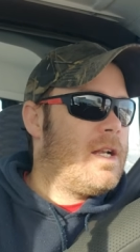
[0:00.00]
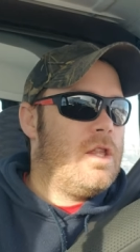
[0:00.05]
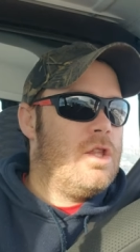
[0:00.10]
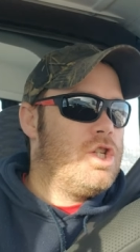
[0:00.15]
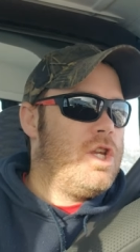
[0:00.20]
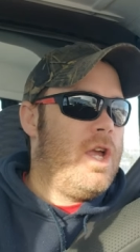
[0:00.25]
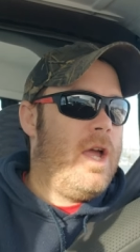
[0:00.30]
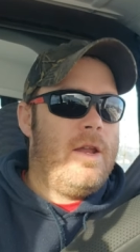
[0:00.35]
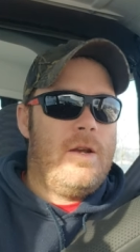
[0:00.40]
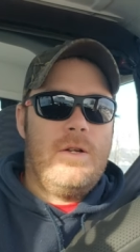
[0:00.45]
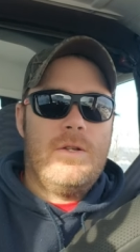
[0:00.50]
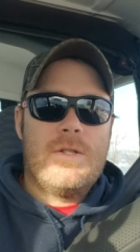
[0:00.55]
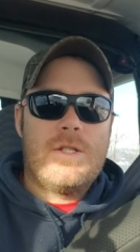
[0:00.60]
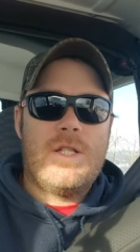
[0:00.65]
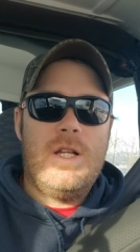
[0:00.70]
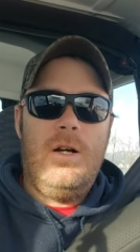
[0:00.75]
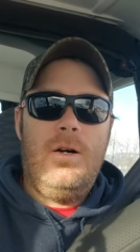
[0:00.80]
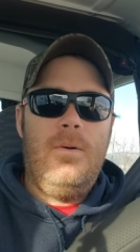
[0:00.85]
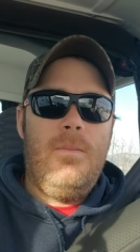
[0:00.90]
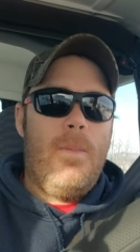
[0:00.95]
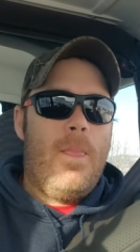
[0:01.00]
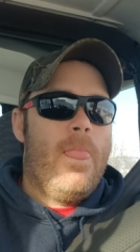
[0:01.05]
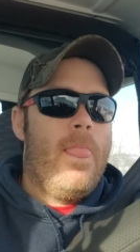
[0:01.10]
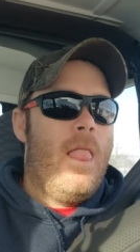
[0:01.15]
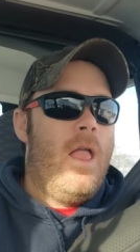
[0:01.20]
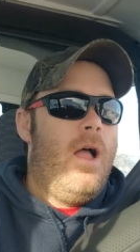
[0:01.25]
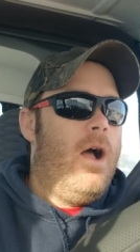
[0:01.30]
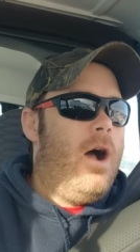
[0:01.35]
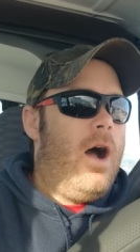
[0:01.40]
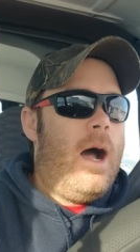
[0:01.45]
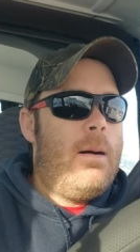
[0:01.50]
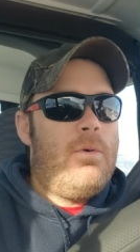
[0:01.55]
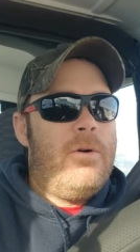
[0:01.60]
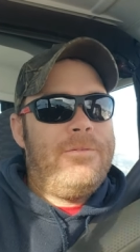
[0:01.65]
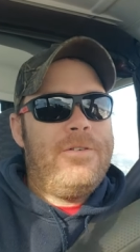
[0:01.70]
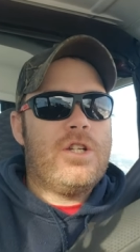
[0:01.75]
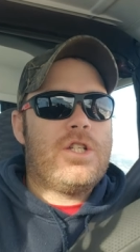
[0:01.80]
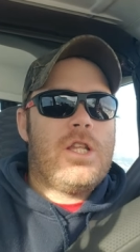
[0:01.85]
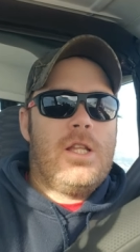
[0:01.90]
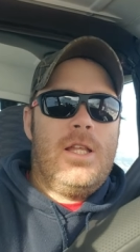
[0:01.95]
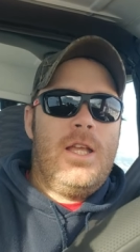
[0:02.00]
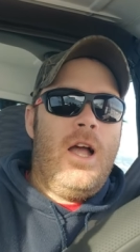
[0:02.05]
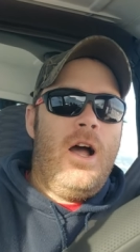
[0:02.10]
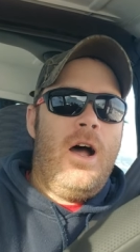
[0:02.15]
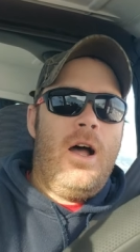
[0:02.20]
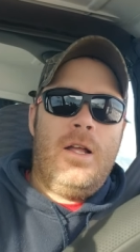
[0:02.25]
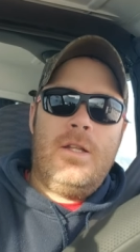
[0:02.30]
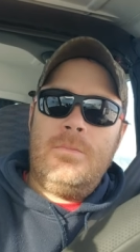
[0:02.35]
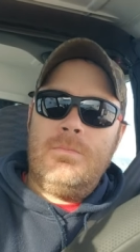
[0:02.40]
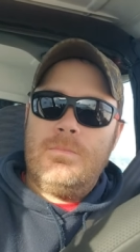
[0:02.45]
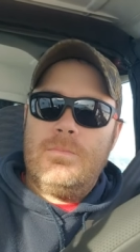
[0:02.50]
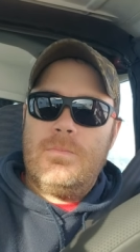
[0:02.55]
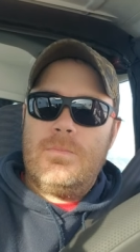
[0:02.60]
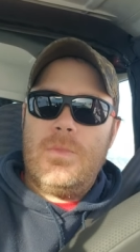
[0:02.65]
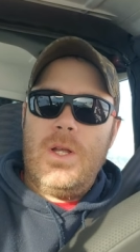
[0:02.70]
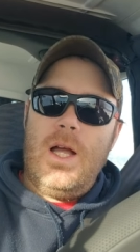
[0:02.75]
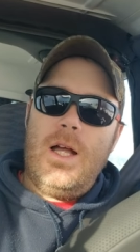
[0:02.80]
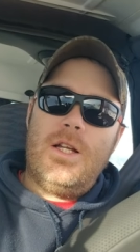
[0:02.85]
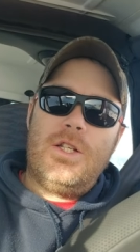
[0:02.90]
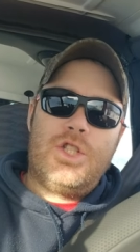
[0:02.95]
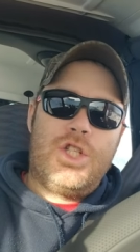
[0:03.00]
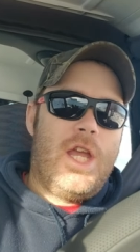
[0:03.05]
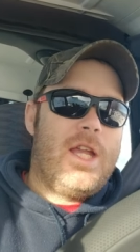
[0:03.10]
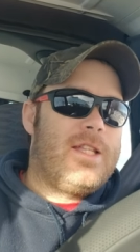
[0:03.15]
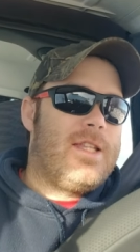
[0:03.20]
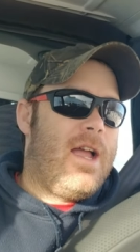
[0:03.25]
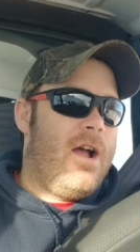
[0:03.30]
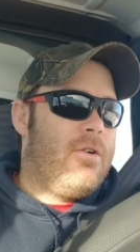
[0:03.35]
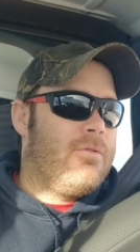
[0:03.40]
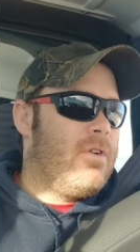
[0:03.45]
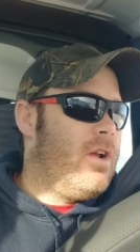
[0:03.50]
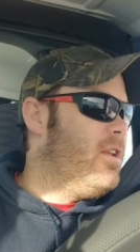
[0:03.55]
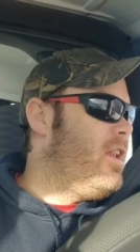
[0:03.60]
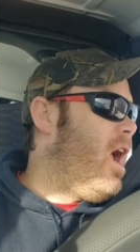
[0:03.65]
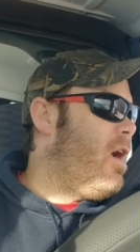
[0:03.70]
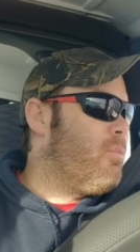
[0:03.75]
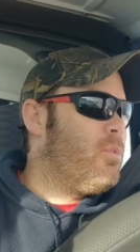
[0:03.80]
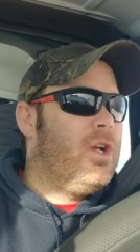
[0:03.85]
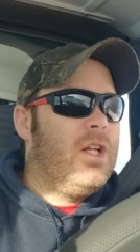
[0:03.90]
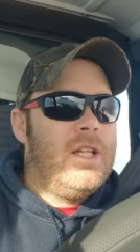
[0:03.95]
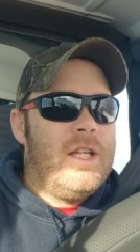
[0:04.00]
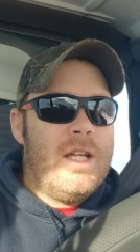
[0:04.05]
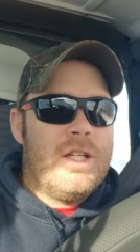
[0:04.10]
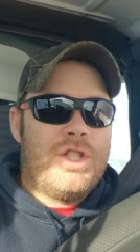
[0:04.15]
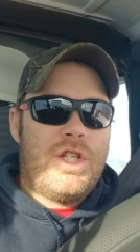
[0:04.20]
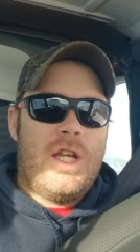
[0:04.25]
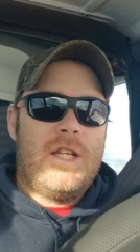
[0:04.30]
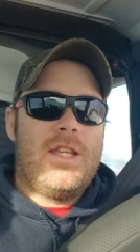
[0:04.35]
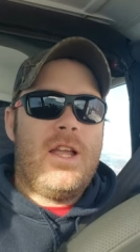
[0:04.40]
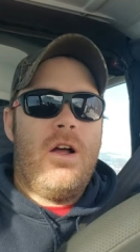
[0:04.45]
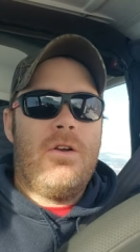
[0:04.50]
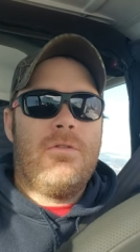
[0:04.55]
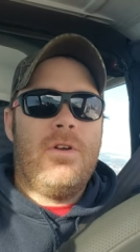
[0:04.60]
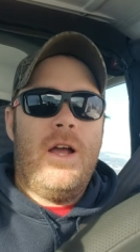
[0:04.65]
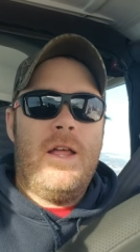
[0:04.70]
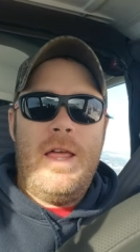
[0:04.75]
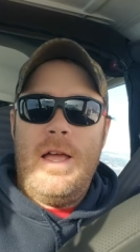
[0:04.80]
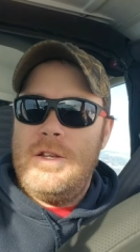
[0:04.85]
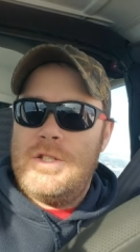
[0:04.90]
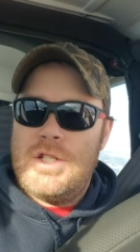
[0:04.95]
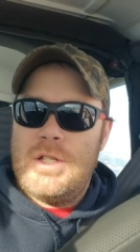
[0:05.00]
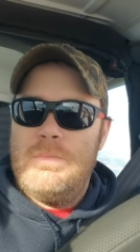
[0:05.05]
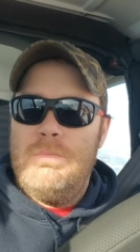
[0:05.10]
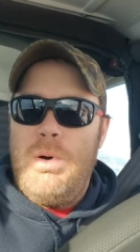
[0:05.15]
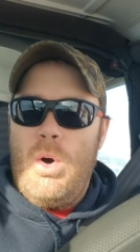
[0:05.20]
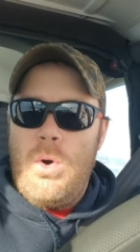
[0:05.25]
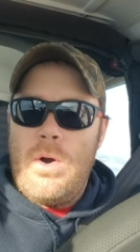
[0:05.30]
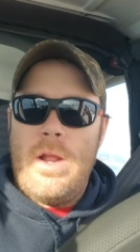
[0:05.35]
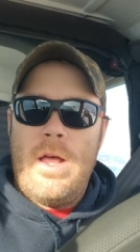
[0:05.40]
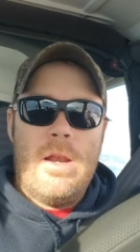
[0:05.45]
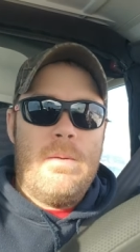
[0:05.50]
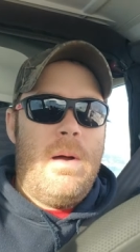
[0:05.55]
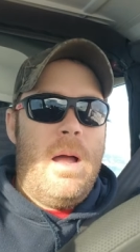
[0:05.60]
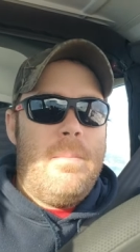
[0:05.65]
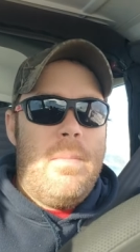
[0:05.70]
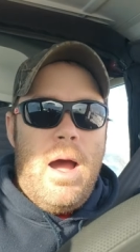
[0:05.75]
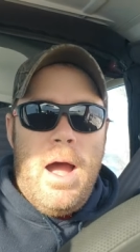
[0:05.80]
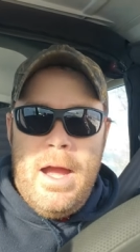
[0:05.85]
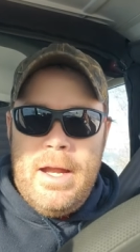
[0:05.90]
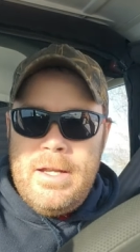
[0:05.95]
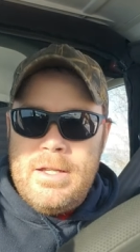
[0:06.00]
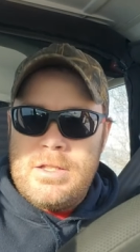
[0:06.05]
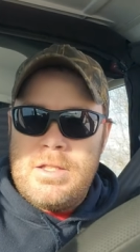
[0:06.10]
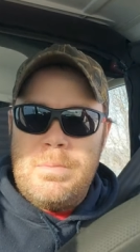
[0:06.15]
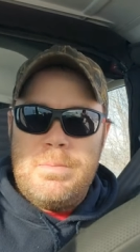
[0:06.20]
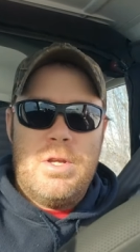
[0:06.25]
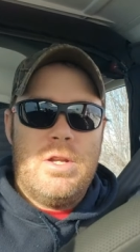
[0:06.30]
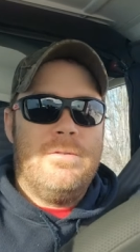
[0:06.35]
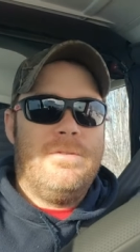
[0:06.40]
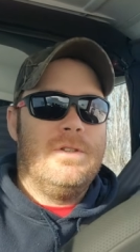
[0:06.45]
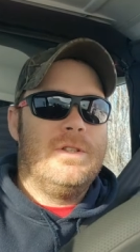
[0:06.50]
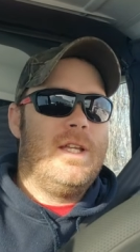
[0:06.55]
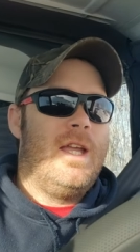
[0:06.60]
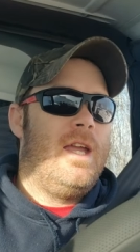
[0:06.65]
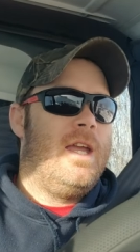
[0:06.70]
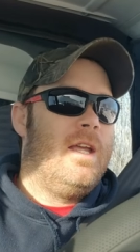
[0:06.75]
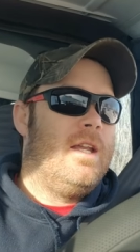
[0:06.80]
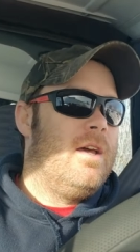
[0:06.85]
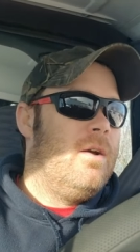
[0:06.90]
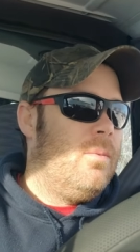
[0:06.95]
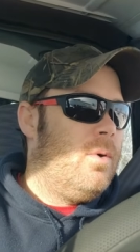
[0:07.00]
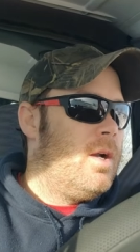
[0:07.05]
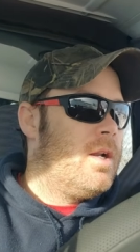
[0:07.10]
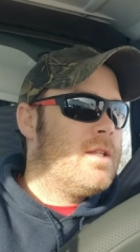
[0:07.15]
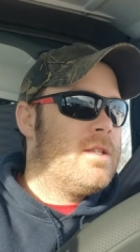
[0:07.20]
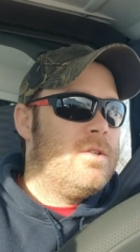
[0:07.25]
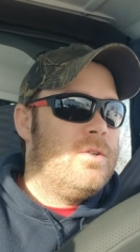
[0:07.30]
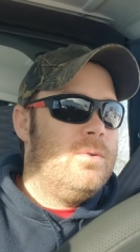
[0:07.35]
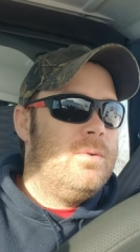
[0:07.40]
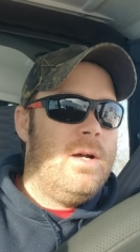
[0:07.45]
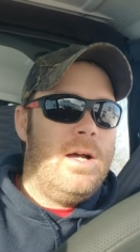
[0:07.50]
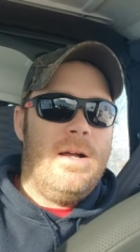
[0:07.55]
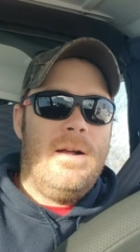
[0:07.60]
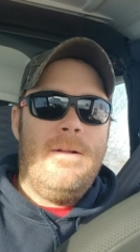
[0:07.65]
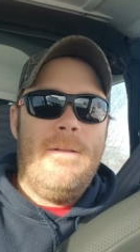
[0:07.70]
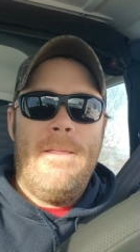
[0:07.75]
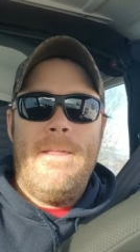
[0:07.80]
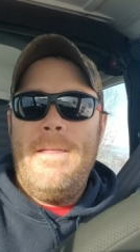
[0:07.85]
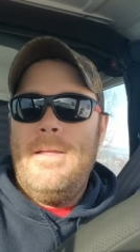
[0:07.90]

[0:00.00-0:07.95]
the channel. So, I'm officially on a shakedown run. Not really a shakedown run. I was just bored out of my mind. It's a beautiful day, and I wanted to uh,